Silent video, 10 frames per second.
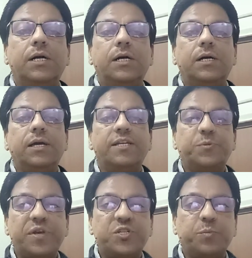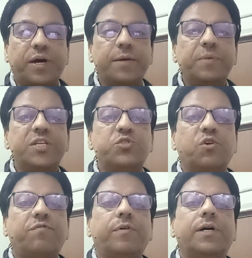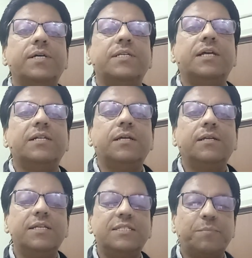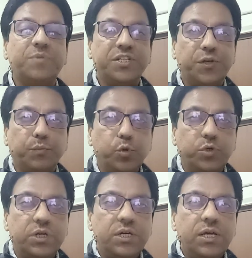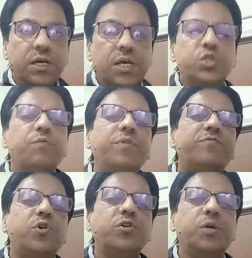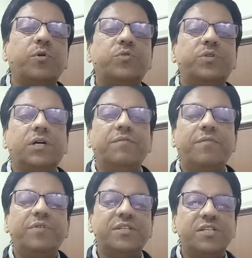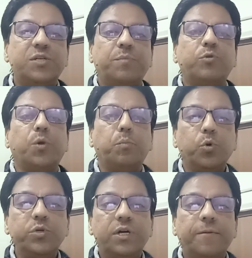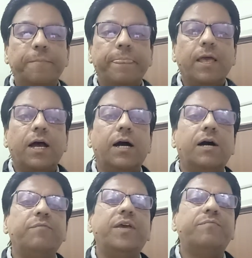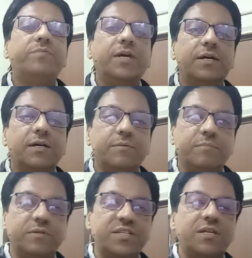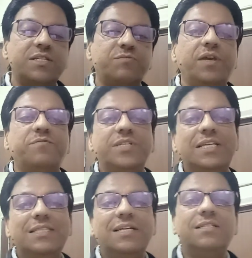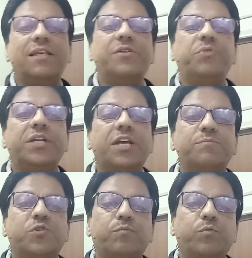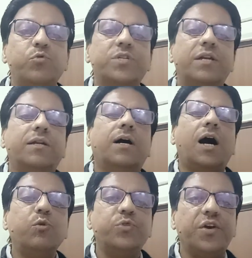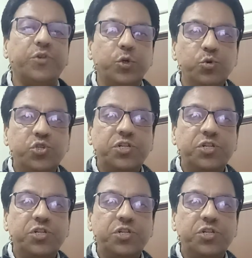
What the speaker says: expressed by means of the subjunctive mood. So we have talked about, we have discussed about the mood. We have seen that there are three types of moods and how they are used.